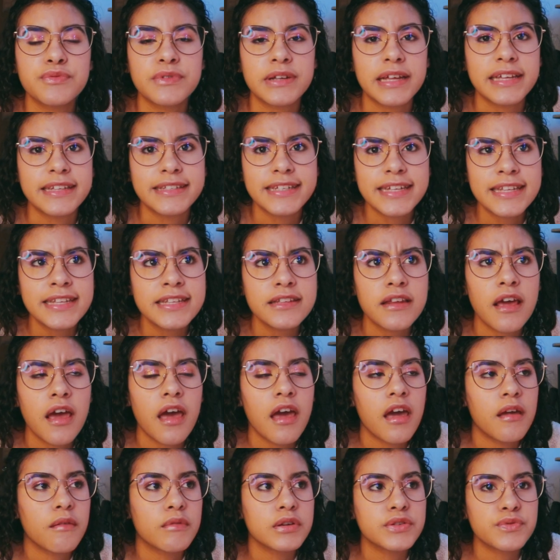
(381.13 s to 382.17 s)
one I didn't,
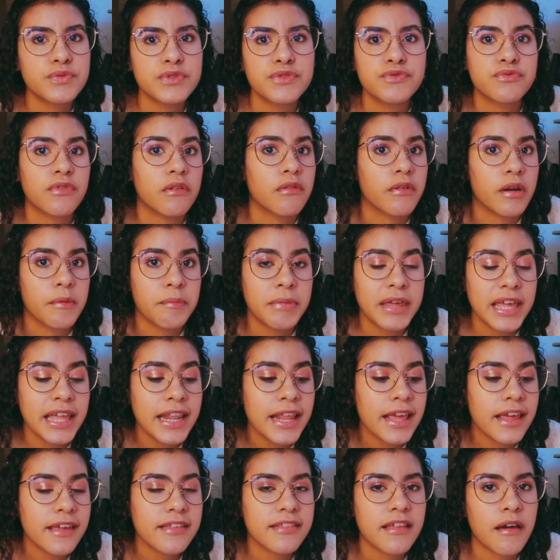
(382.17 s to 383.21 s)
which ones were
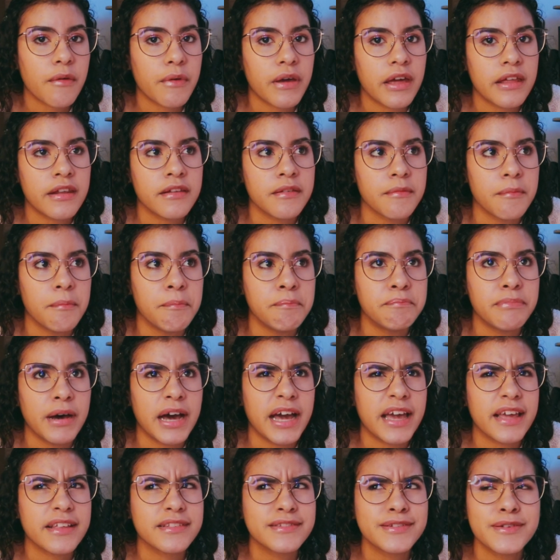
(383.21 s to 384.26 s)
repeating. That way I didn't
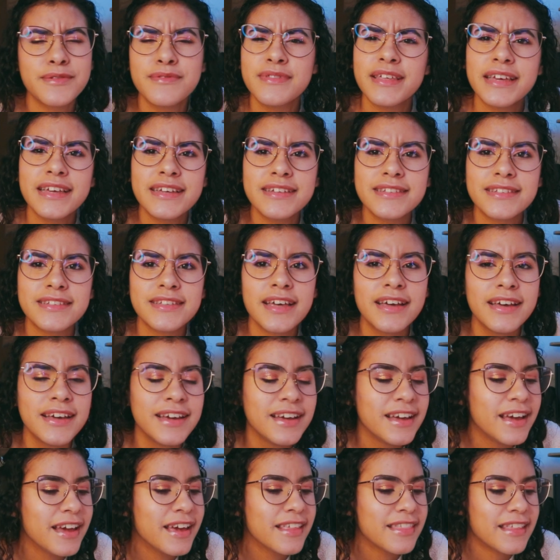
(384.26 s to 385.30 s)
buy two things that
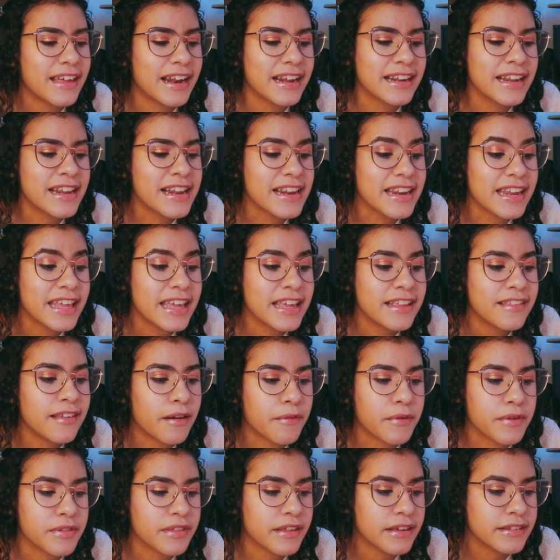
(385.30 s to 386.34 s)
I didn't need
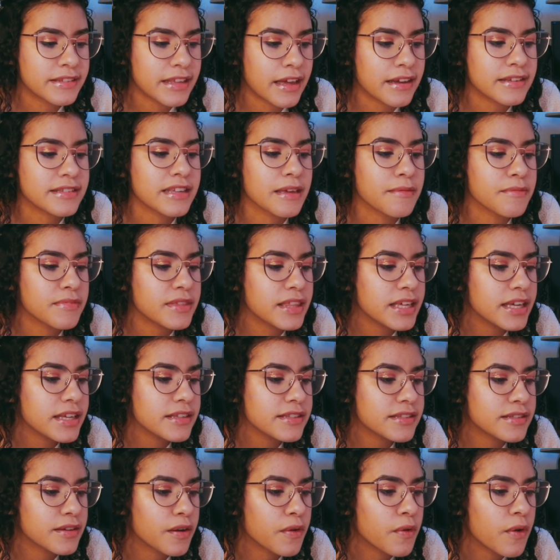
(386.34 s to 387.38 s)
that were the exact same
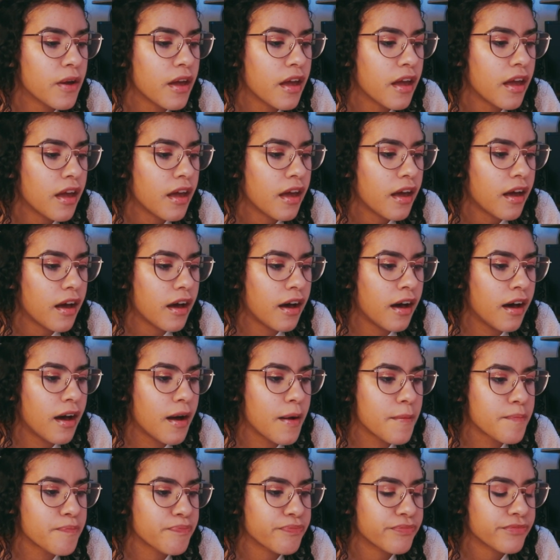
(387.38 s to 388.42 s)
thing. So
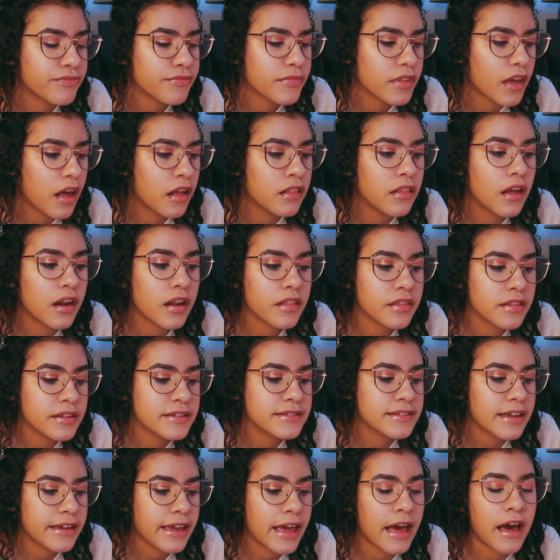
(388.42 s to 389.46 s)
a lot of
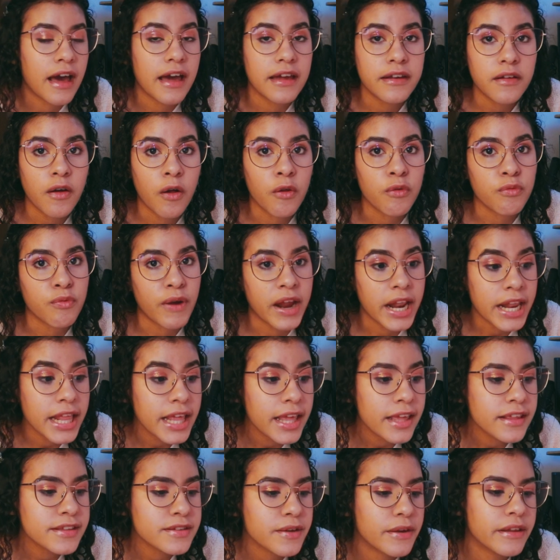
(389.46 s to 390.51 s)
things I had
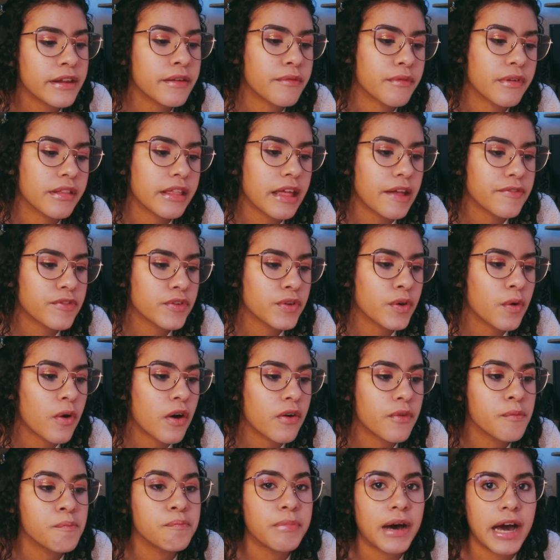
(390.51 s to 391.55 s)
already, so I didn't really have to go
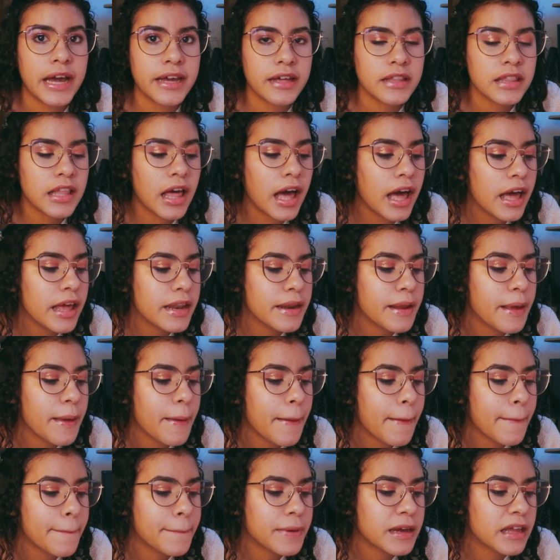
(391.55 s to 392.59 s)
out and buy a lot.
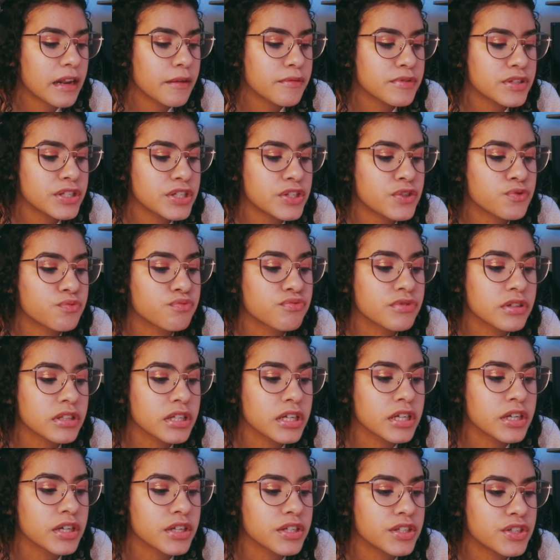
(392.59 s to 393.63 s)
But it was just
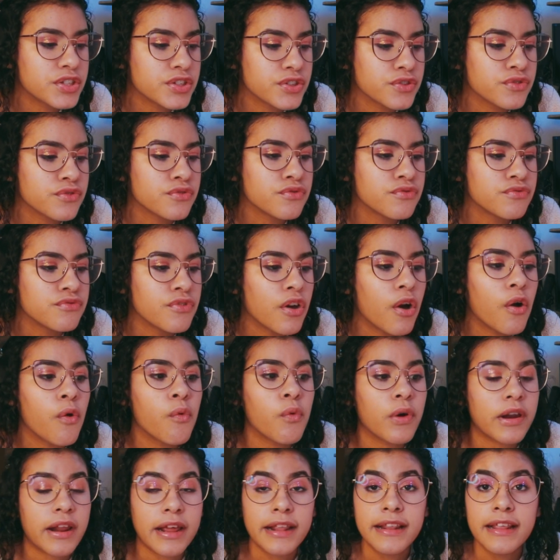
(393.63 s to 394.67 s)
really good to know
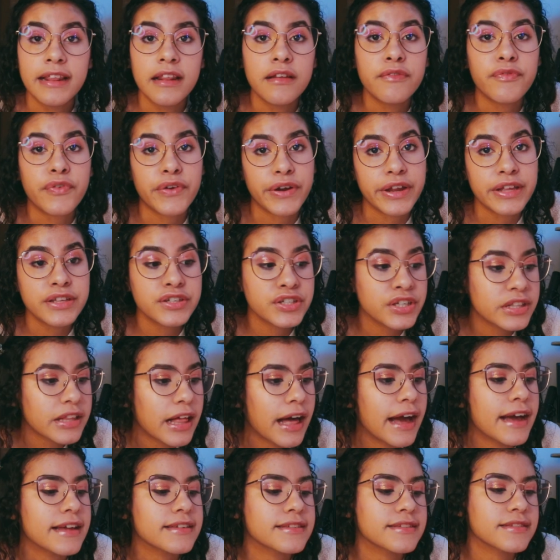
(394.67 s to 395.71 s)
what I needed for each
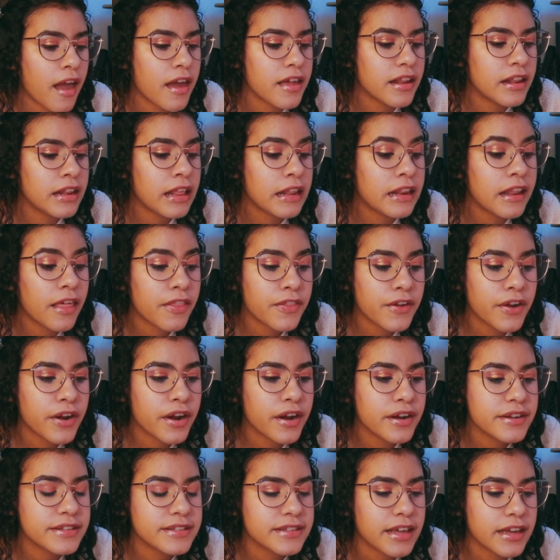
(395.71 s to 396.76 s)
class. And
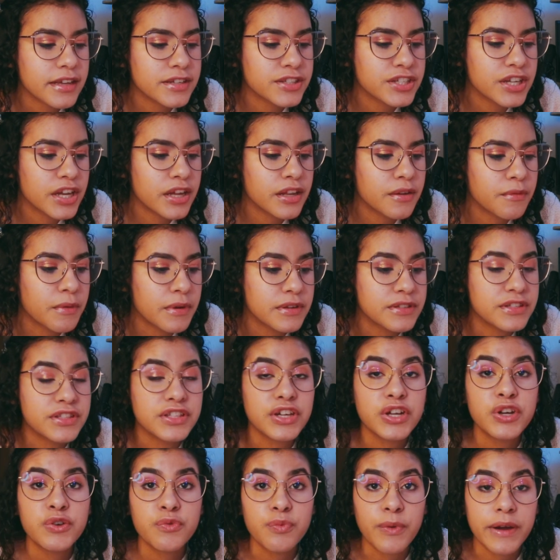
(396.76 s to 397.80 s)
another section was
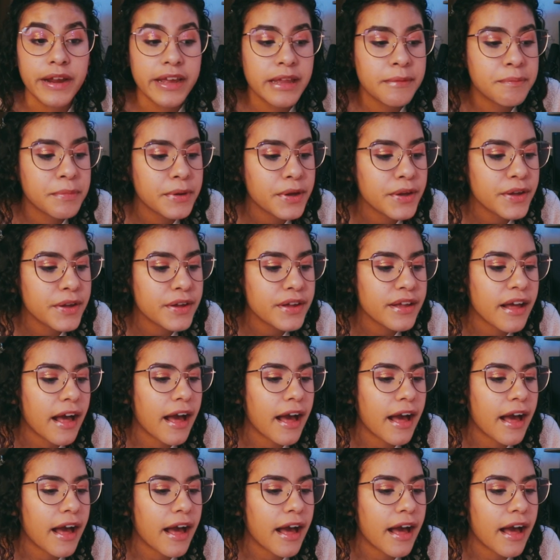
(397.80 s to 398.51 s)
the grade book